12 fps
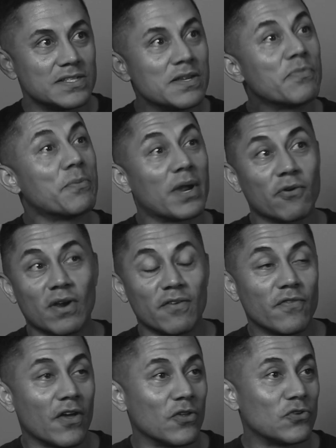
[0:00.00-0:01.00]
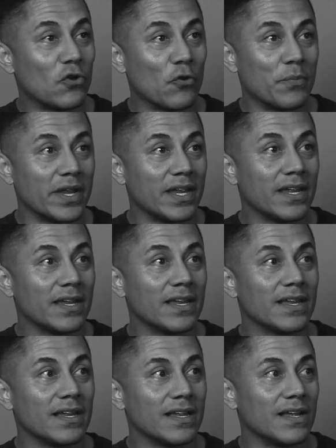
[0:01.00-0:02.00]
something my grandfather told me
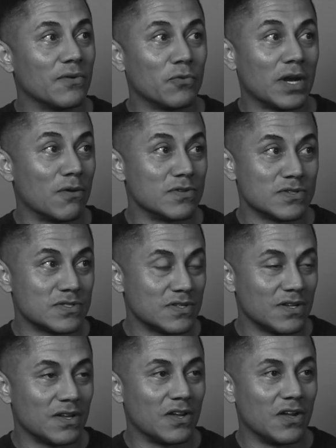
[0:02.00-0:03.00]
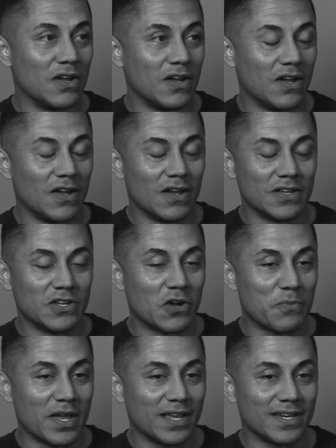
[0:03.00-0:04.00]
when I was a
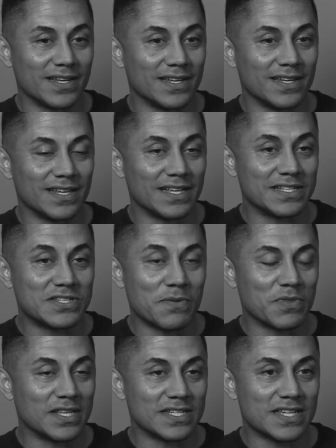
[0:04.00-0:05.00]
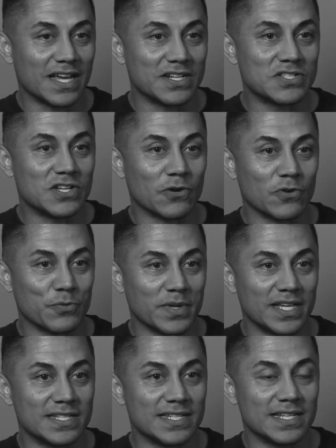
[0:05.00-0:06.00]
young man, and it's something that's kind of stuck with
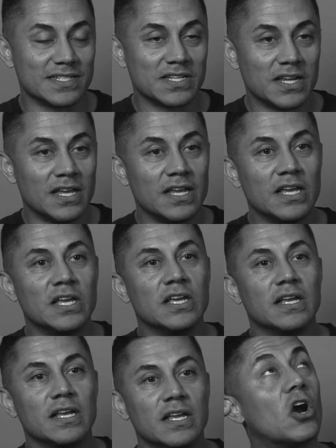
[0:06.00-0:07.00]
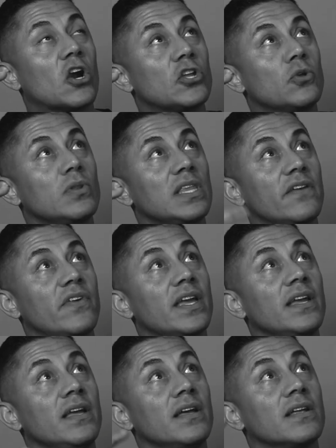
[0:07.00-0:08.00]
me. He says, are you
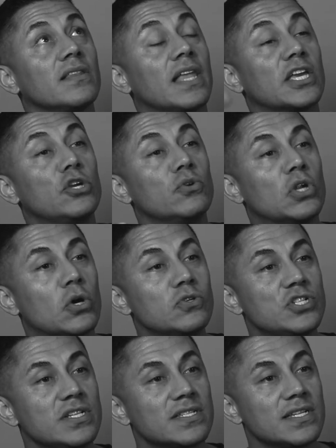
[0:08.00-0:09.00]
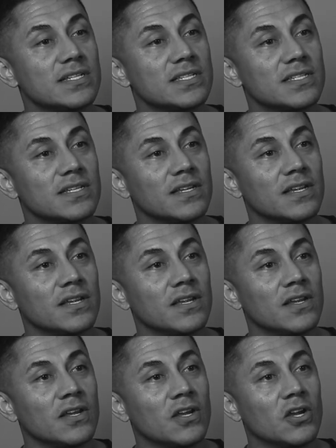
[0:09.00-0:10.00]
living like you know Jesus?
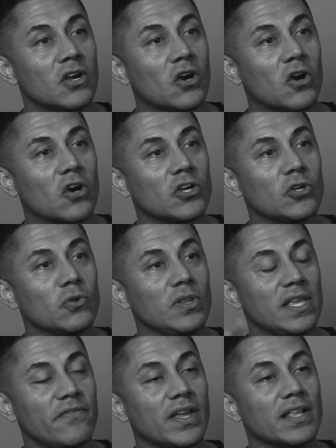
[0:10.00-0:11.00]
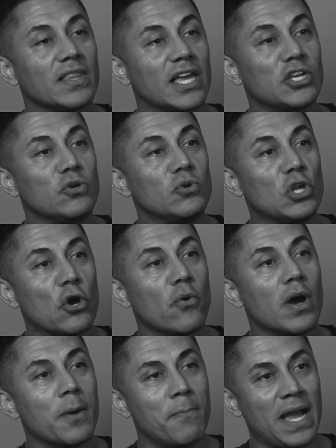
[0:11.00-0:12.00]
Are you living like you
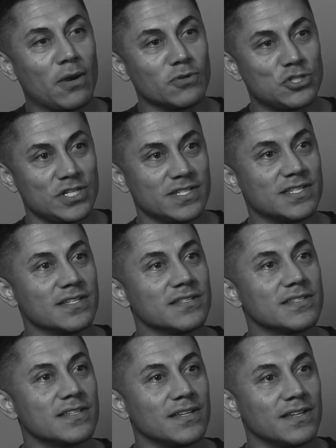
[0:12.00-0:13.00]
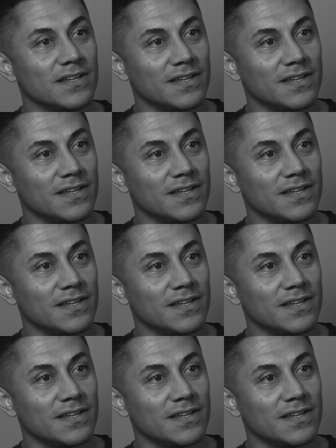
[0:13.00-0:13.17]
know about Jesus?